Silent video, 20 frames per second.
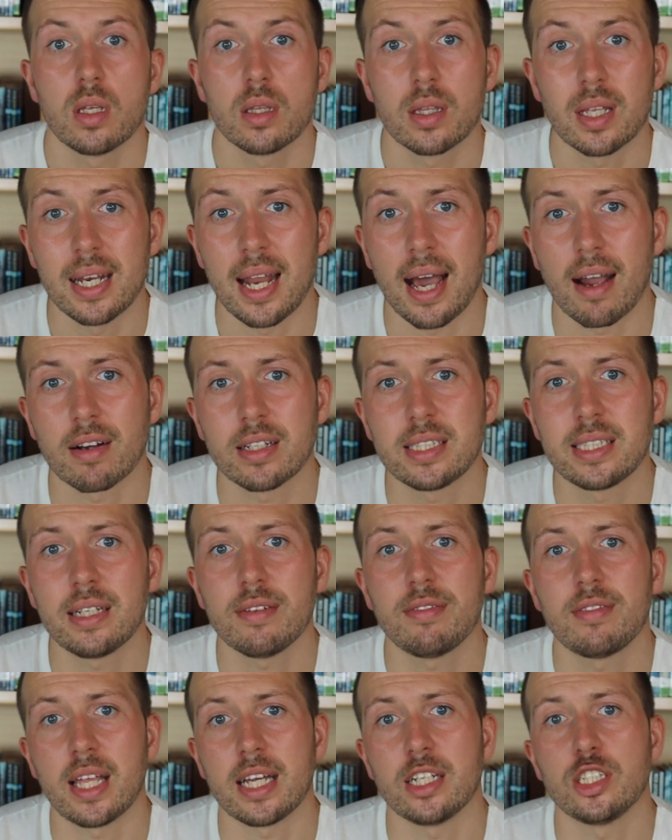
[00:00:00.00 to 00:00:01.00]
The
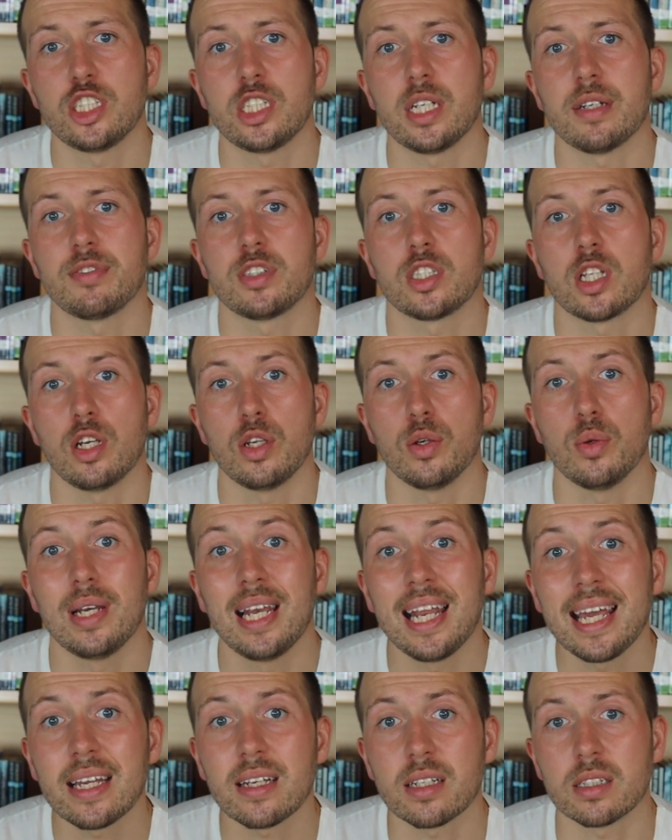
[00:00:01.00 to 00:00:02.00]
narrative then shifts to
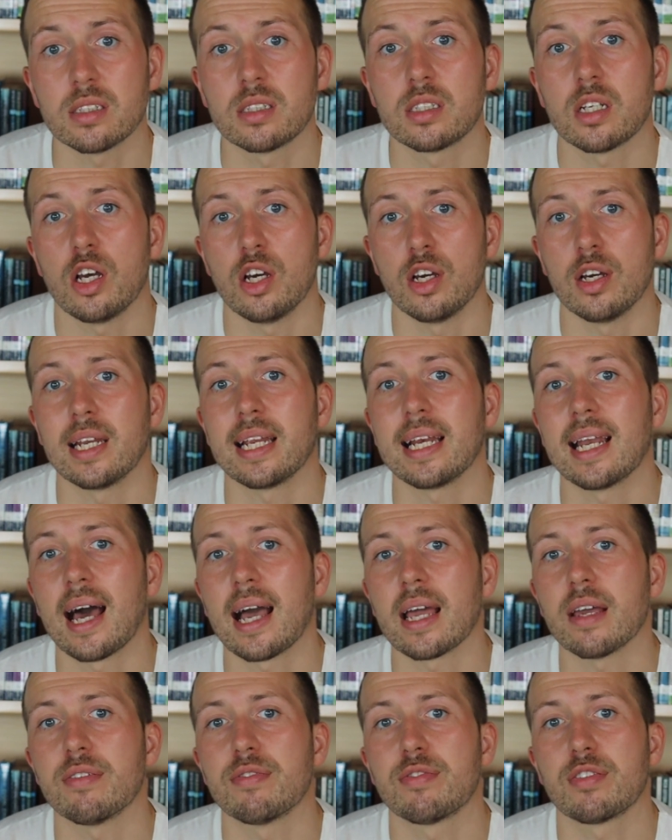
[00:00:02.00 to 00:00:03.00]
Luling's early
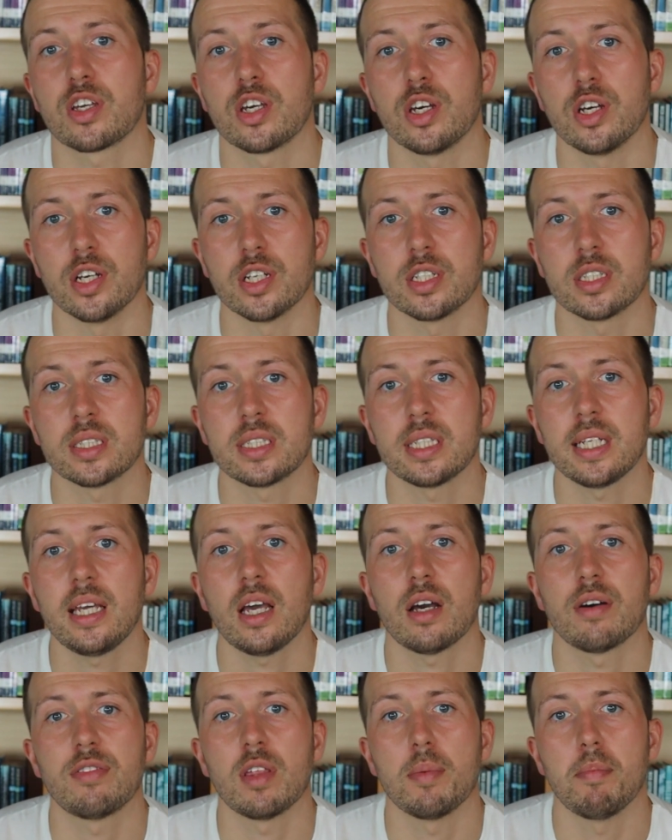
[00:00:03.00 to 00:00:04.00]
life, courtesy
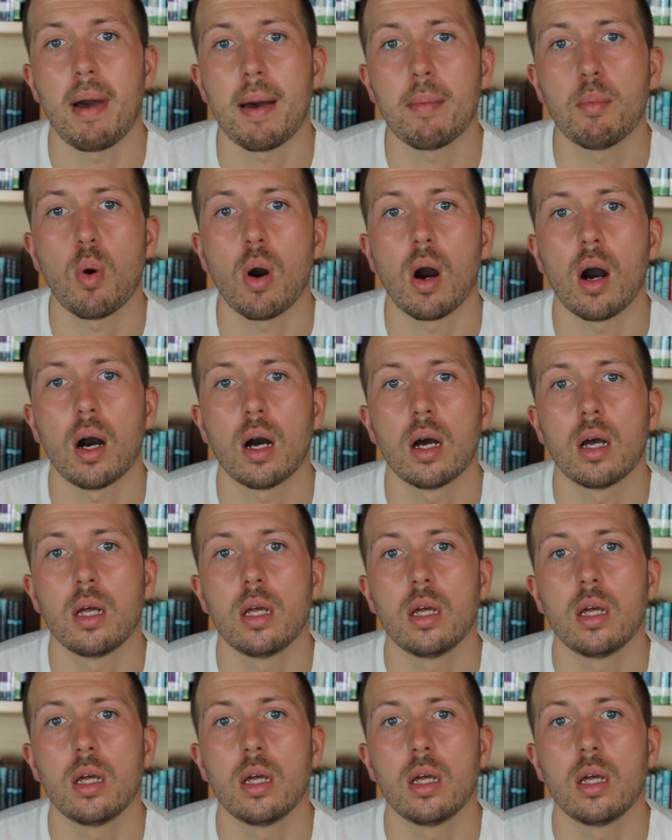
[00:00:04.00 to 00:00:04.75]
of the memoir.